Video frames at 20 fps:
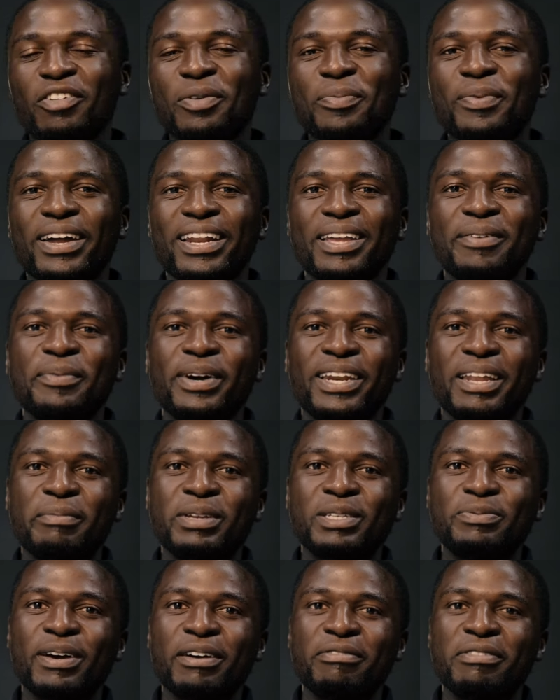everybody, my name
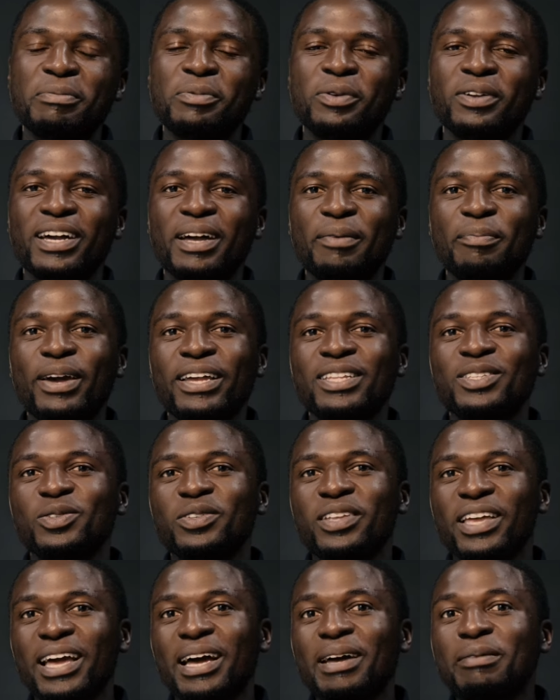is Parfait Moulkap and
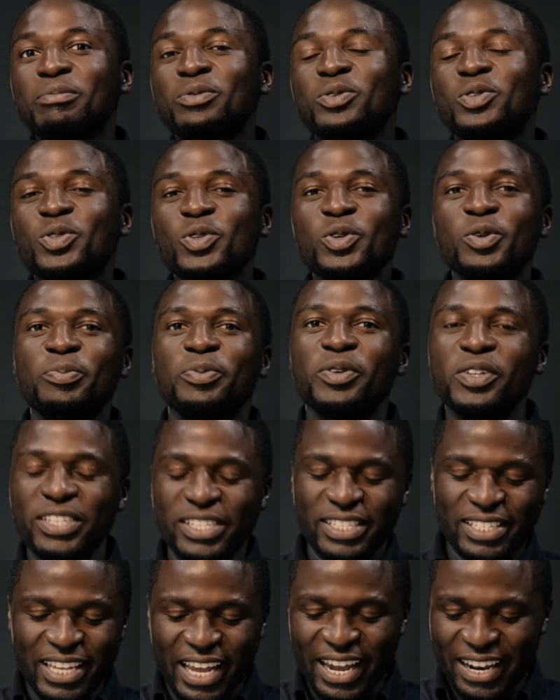today I'm super
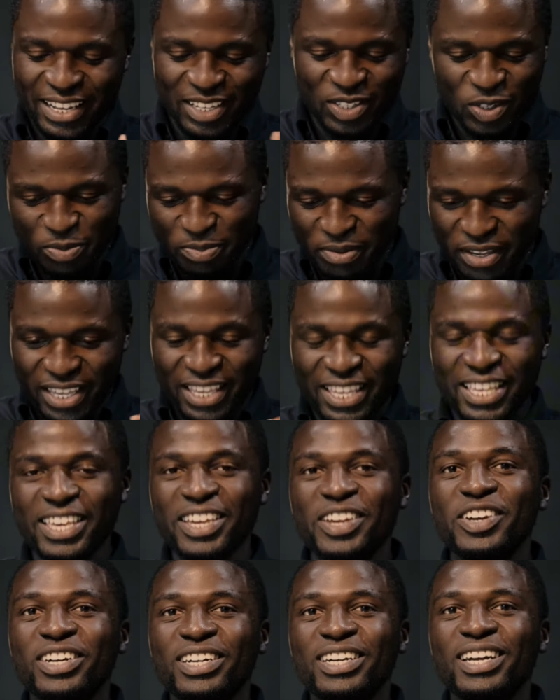excited to be
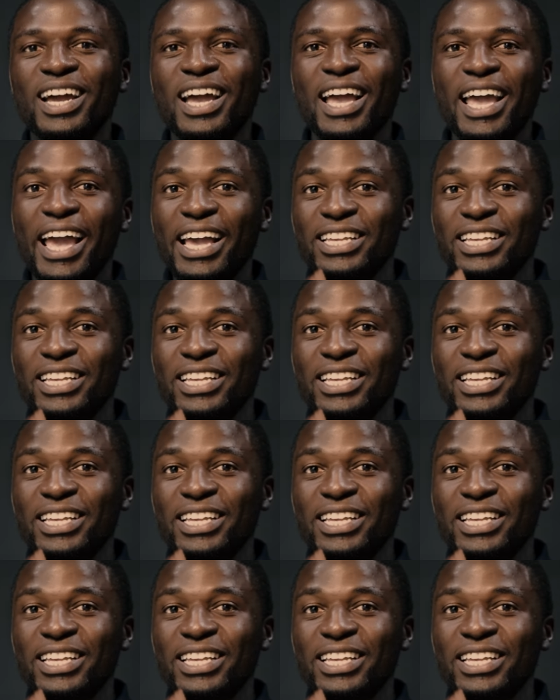here